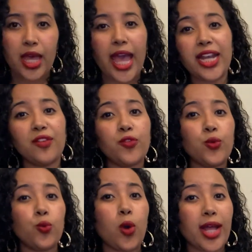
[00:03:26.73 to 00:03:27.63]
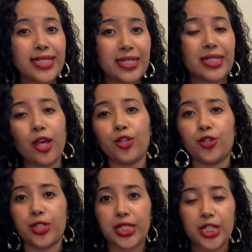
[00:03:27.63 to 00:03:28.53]
And if you want to tell your
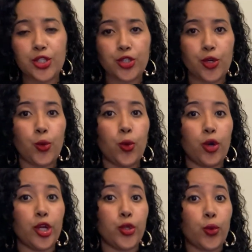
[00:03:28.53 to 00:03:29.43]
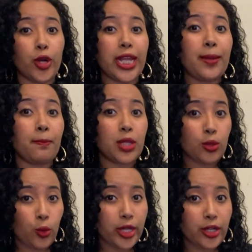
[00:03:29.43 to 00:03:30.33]
teacher or your
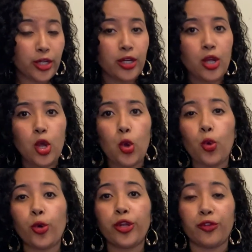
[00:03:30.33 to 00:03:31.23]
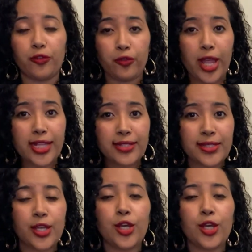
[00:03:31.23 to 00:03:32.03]
employer or your friends,